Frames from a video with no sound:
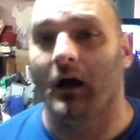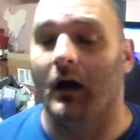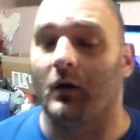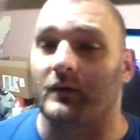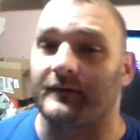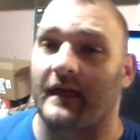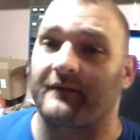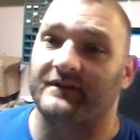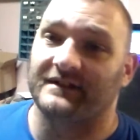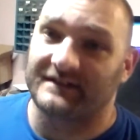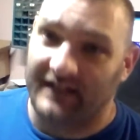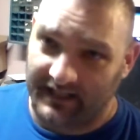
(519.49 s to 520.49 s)
with
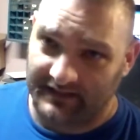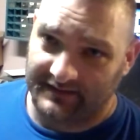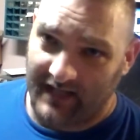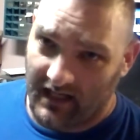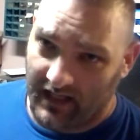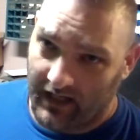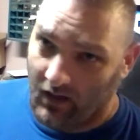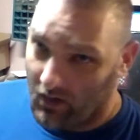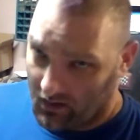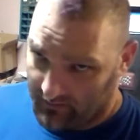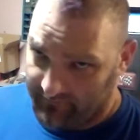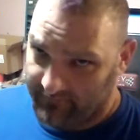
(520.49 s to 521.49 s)
every second Saturday
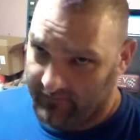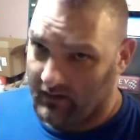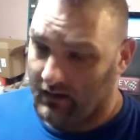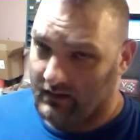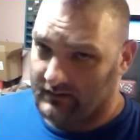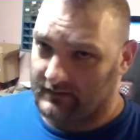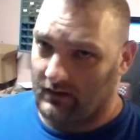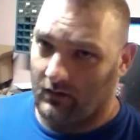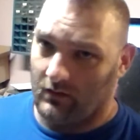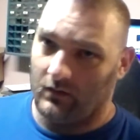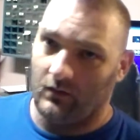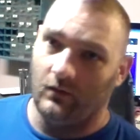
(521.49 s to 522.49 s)
off.
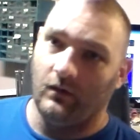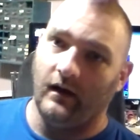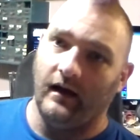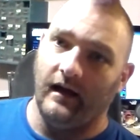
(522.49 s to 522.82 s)
So,